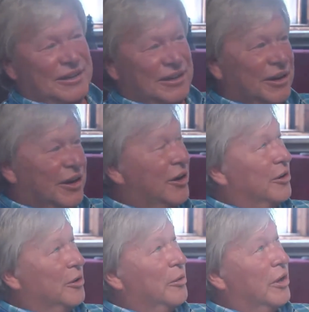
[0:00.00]

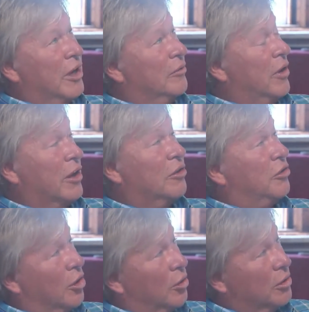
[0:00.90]
Oh, and I guess
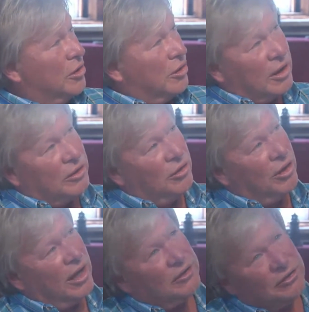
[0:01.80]
the
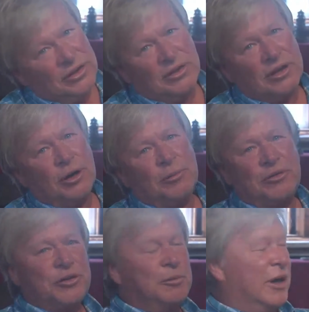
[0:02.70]
last thing that comes
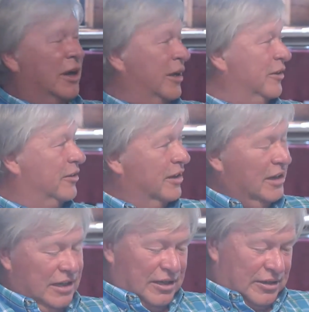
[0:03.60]
to mind
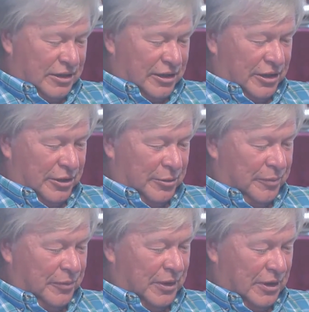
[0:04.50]

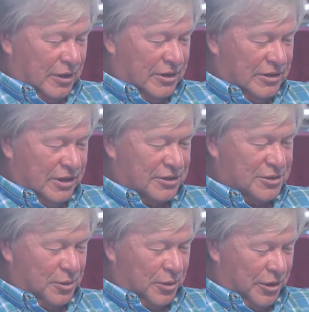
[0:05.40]
on a Dick
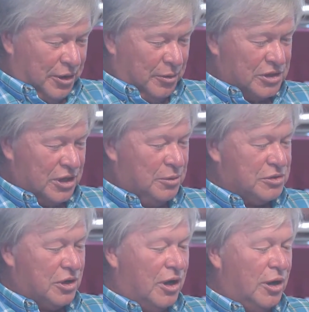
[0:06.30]
story was he
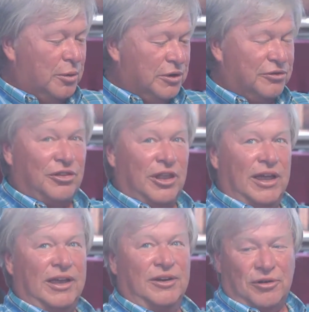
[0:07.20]
was always
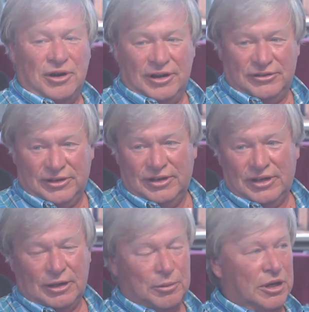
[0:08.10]
flag crazy.
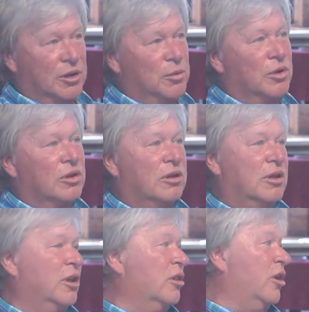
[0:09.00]
I mean, he
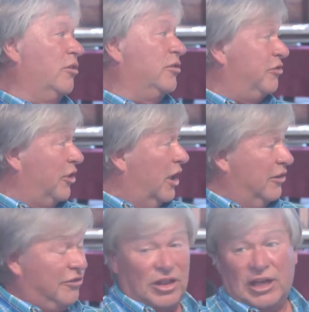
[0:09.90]
loved to fly
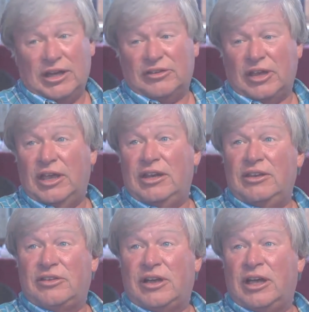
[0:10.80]
flags.
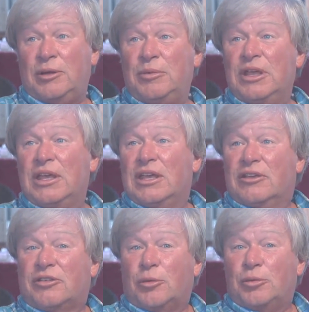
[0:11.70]
Anytime
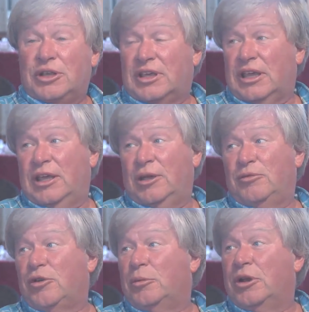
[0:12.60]
somebody came
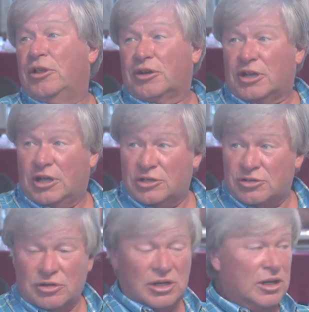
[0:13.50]
from another
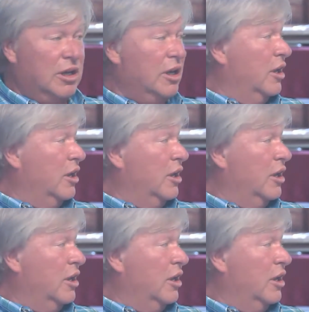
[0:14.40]
country,